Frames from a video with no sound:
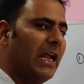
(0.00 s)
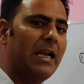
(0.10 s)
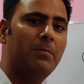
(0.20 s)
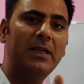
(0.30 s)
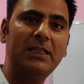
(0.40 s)

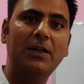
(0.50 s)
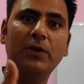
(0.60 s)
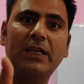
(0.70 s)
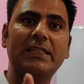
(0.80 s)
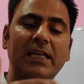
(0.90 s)
That method we
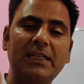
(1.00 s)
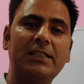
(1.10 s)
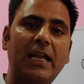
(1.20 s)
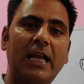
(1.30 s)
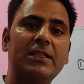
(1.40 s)
can
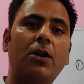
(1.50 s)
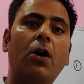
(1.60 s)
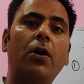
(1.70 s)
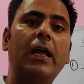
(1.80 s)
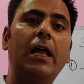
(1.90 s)
suggest as
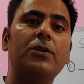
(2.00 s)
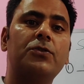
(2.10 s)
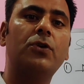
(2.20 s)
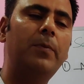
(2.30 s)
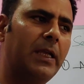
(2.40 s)

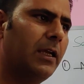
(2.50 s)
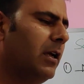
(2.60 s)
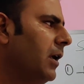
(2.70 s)
non-allosomic.